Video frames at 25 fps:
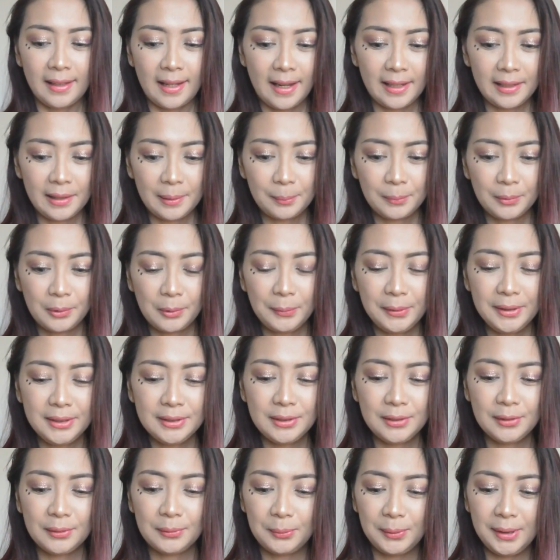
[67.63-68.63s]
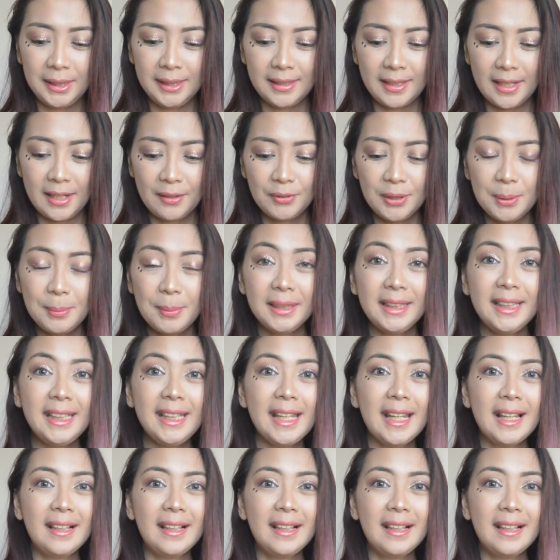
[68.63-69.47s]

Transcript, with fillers: I am going to greet everybody.